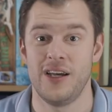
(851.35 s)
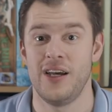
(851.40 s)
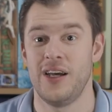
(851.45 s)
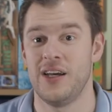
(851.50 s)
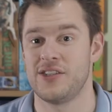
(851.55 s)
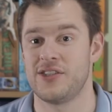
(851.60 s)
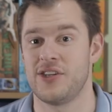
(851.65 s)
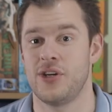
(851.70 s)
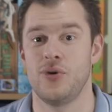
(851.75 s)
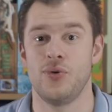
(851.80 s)

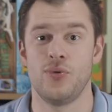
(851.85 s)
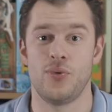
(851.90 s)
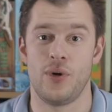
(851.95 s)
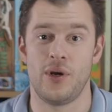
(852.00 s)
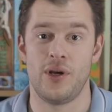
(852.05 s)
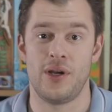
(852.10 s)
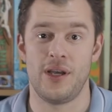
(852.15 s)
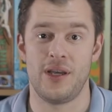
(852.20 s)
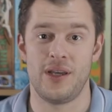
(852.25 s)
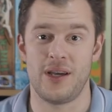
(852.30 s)
So
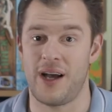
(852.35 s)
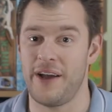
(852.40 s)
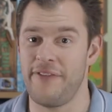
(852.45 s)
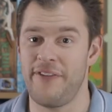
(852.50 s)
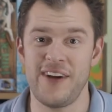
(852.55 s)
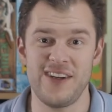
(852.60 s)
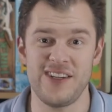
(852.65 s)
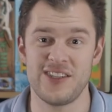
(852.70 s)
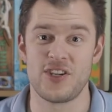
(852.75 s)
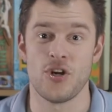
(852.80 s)
I
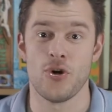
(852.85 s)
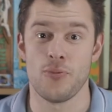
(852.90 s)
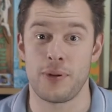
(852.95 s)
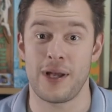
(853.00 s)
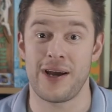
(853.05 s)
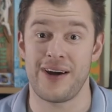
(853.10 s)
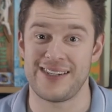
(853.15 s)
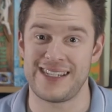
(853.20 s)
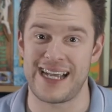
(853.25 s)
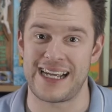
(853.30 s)
find the two
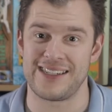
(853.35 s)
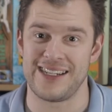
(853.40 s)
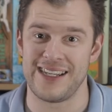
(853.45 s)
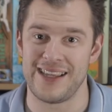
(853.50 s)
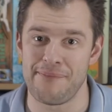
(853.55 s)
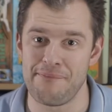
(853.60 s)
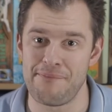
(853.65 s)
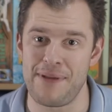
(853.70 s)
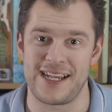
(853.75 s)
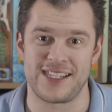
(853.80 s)
player is actually the
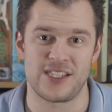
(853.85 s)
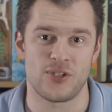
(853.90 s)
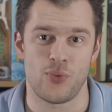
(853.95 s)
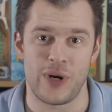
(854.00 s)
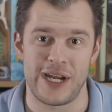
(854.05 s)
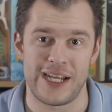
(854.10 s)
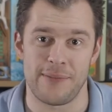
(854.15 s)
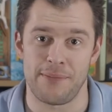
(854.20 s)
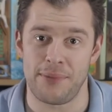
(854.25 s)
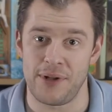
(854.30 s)
best way
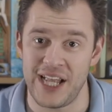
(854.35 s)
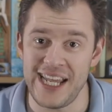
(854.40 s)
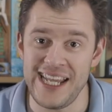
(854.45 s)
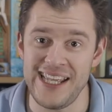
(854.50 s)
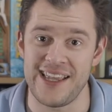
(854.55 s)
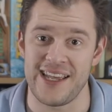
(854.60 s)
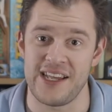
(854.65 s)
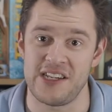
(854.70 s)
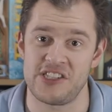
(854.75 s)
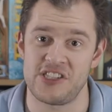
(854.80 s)
to play
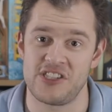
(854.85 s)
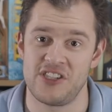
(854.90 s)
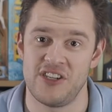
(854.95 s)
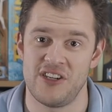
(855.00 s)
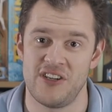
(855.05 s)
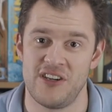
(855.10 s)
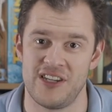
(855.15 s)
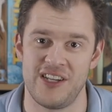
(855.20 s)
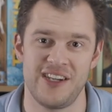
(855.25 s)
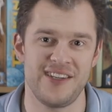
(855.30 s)
this.
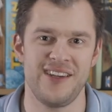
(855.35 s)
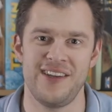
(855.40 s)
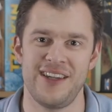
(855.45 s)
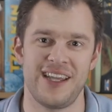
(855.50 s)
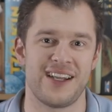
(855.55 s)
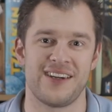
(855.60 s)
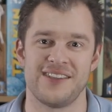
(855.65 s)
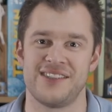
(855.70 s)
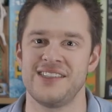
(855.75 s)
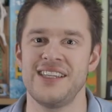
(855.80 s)
And I didn't think
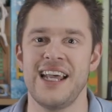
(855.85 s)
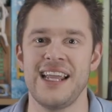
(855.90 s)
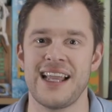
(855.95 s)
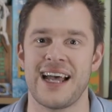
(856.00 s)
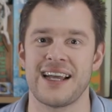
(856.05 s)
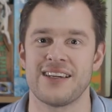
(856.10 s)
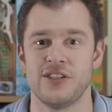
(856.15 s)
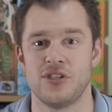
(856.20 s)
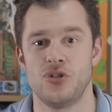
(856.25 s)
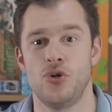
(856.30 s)
I'd say that
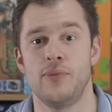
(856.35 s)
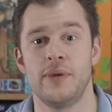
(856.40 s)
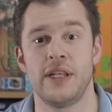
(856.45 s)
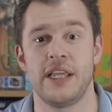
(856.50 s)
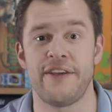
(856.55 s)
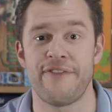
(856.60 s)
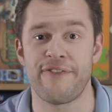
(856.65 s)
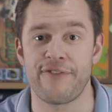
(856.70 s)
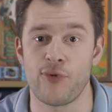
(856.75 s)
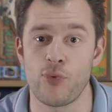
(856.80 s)
because normally
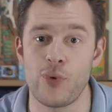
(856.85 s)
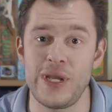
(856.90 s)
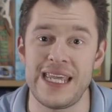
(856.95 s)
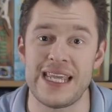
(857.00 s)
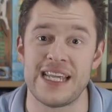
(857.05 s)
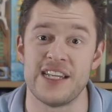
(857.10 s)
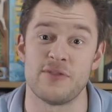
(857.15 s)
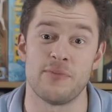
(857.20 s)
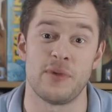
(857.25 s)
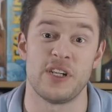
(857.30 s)
three
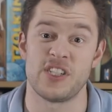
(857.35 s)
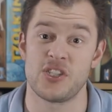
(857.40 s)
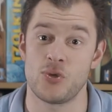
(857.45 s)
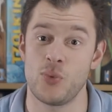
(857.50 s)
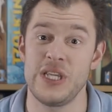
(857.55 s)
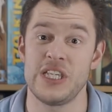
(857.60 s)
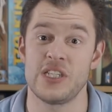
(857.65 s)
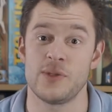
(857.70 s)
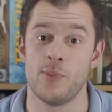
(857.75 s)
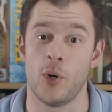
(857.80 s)
is my
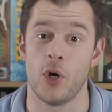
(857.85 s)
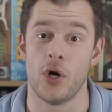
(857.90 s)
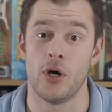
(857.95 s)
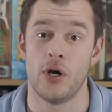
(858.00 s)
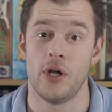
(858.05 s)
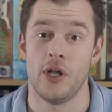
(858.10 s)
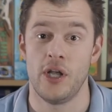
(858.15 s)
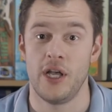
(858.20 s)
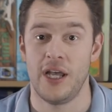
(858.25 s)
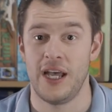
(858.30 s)
sweet spot,
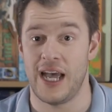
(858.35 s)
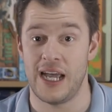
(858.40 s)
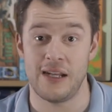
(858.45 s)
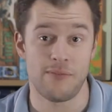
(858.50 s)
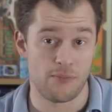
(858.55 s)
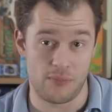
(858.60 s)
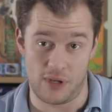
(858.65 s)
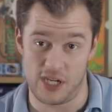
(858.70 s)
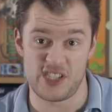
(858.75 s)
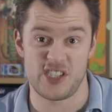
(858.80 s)
and
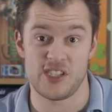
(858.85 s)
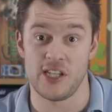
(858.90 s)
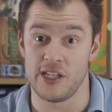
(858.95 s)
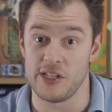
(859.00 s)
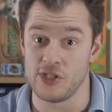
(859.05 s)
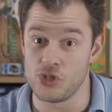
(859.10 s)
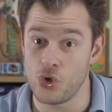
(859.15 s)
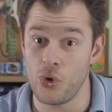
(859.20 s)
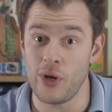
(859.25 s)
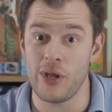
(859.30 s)
I still
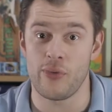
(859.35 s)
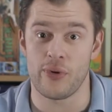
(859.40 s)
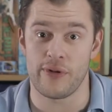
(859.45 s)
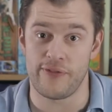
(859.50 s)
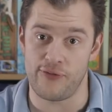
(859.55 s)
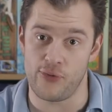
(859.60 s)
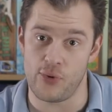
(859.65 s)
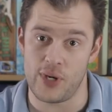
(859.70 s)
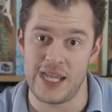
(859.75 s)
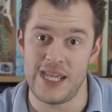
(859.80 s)
enjoy it with
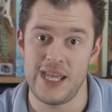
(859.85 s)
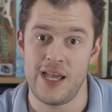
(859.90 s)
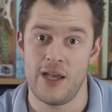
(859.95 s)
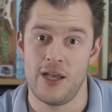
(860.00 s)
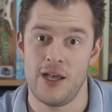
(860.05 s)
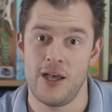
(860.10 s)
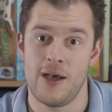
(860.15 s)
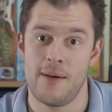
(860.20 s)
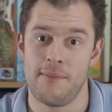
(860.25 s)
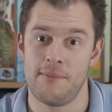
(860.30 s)
three,
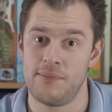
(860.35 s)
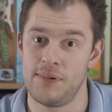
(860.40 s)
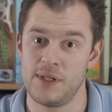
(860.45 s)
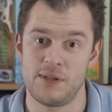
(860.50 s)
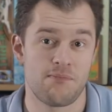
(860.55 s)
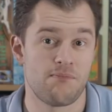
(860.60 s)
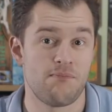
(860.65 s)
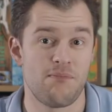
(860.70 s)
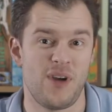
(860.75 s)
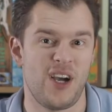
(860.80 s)
but
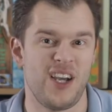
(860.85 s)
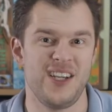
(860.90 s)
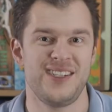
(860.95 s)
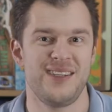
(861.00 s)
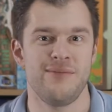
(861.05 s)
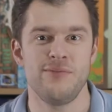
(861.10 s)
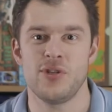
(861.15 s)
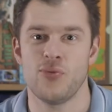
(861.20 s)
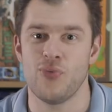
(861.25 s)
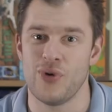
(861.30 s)
I
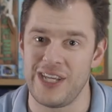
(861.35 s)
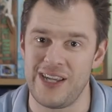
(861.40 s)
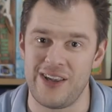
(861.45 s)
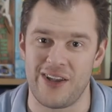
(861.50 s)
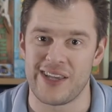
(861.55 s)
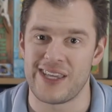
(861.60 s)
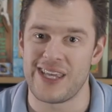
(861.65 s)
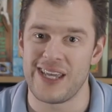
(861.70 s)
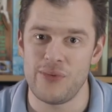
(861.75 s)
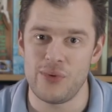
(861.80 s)
seem to really
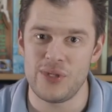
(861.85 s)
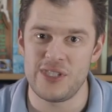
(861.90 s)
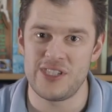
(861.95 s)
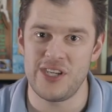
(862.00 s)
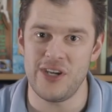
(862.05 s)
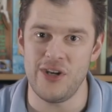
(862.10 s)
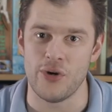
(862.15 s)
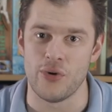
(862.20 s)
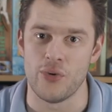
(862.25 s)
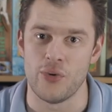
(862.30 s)
like it with
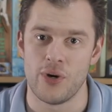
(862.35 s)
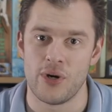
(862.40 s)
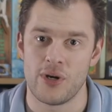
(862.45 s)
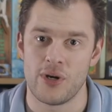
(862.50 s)
two.